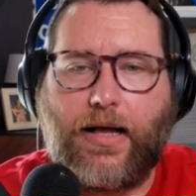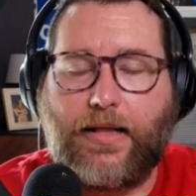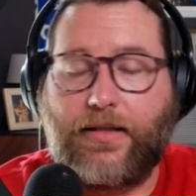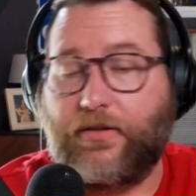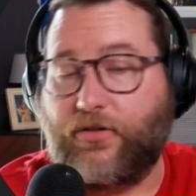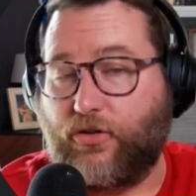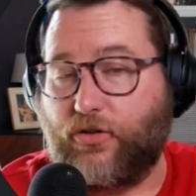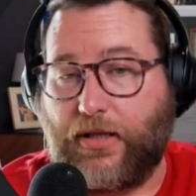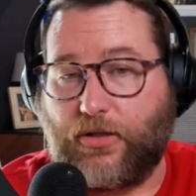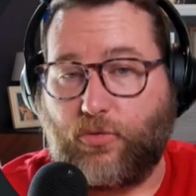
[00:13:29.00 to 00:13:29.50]

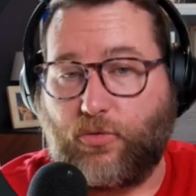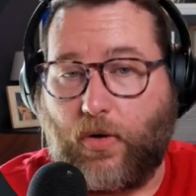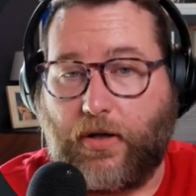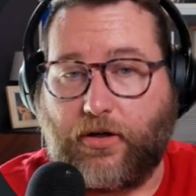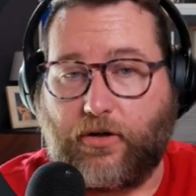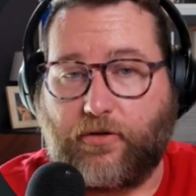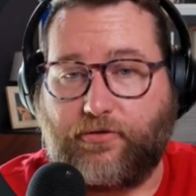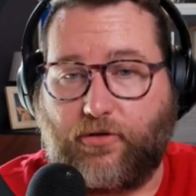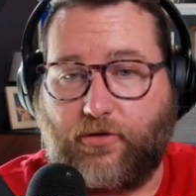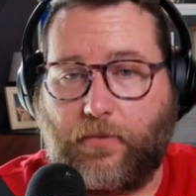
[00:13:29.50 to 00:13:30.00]
that's
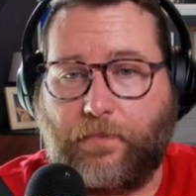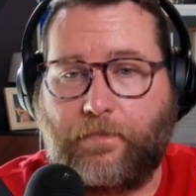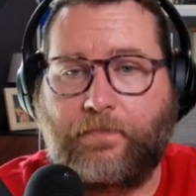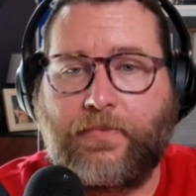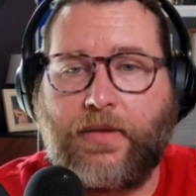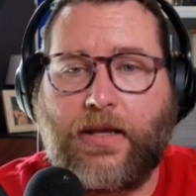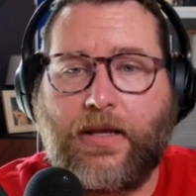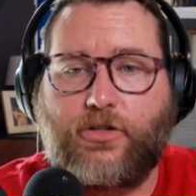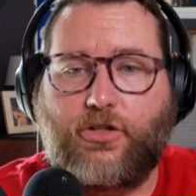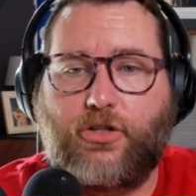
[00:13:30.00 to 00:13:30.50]
wonderful.
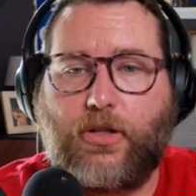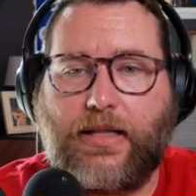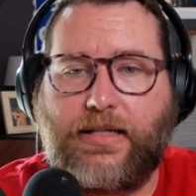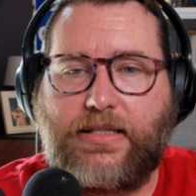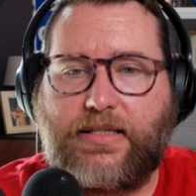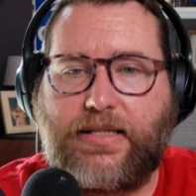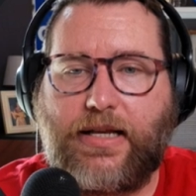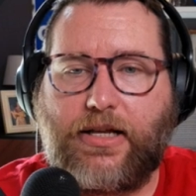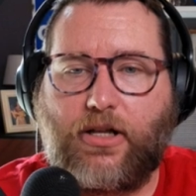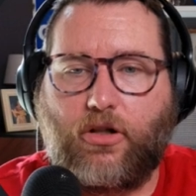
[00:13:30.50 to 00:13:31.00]
So
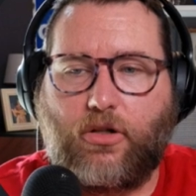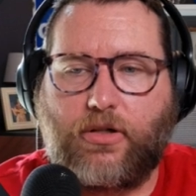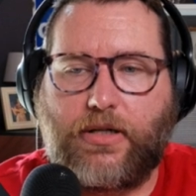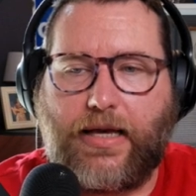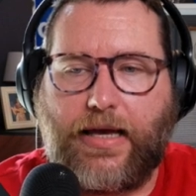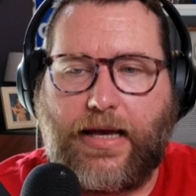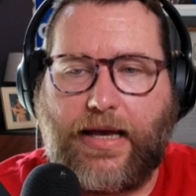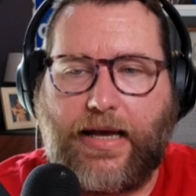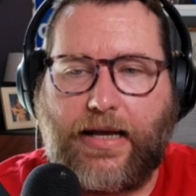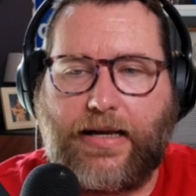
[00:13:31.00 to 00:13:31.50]
let's take a look
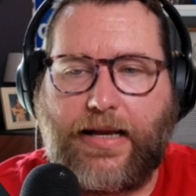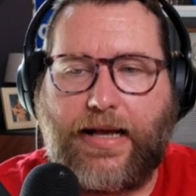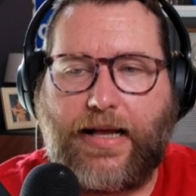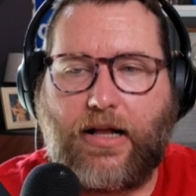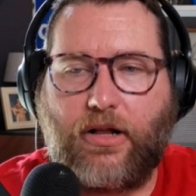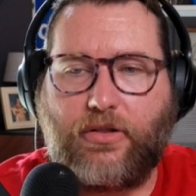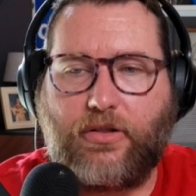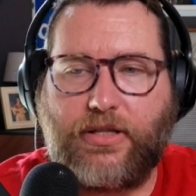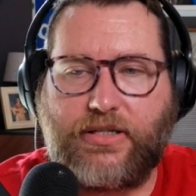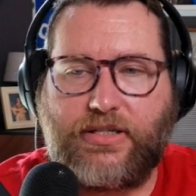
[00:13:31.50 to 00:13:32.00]
at
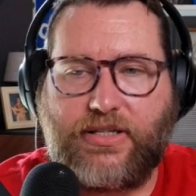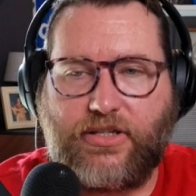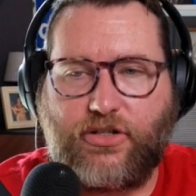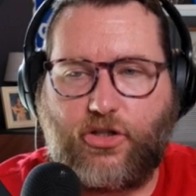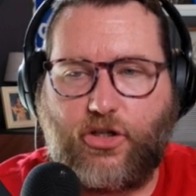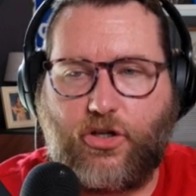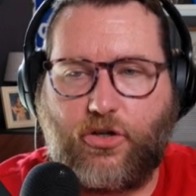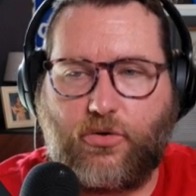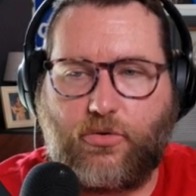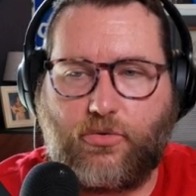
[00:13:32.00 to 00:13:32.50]
how this is
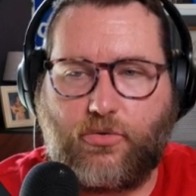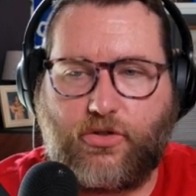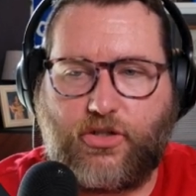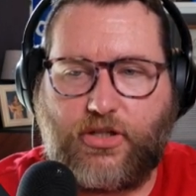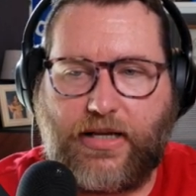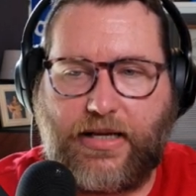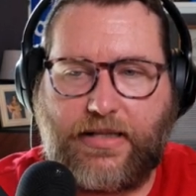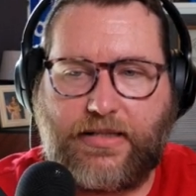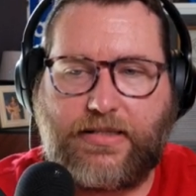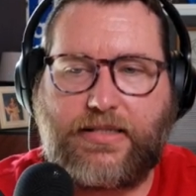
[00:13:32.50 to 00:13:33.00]
used
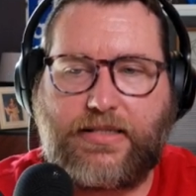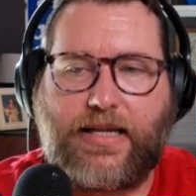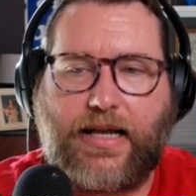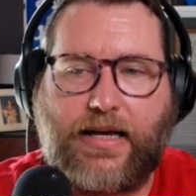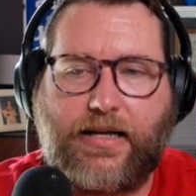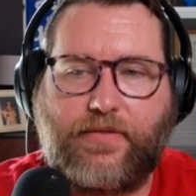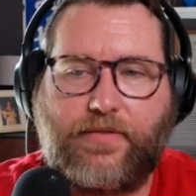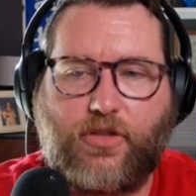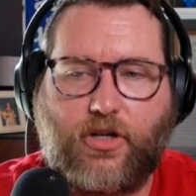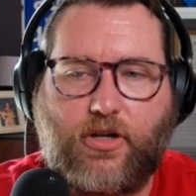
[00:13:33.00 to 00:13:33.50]

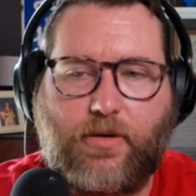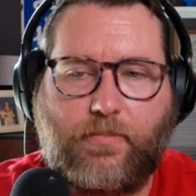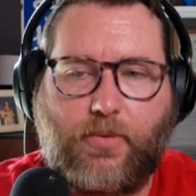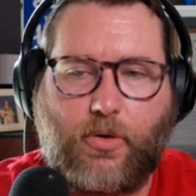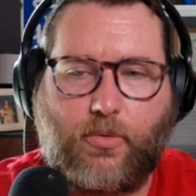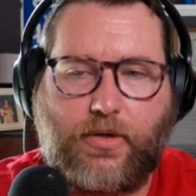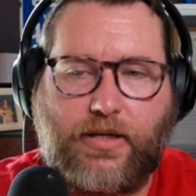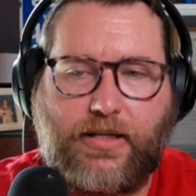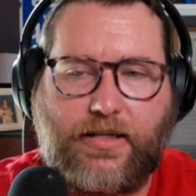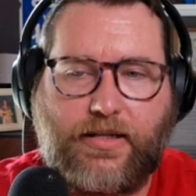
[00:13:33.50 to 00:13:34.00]
inside of the
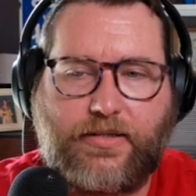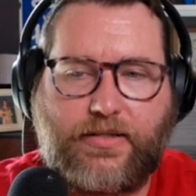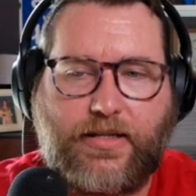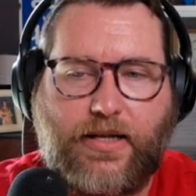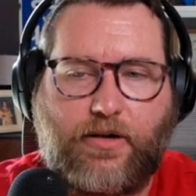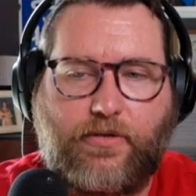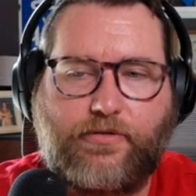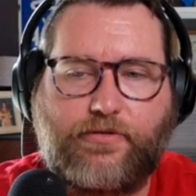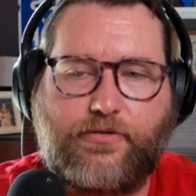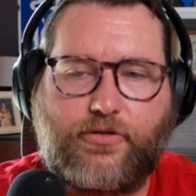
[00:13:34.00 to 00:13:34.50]
component itself.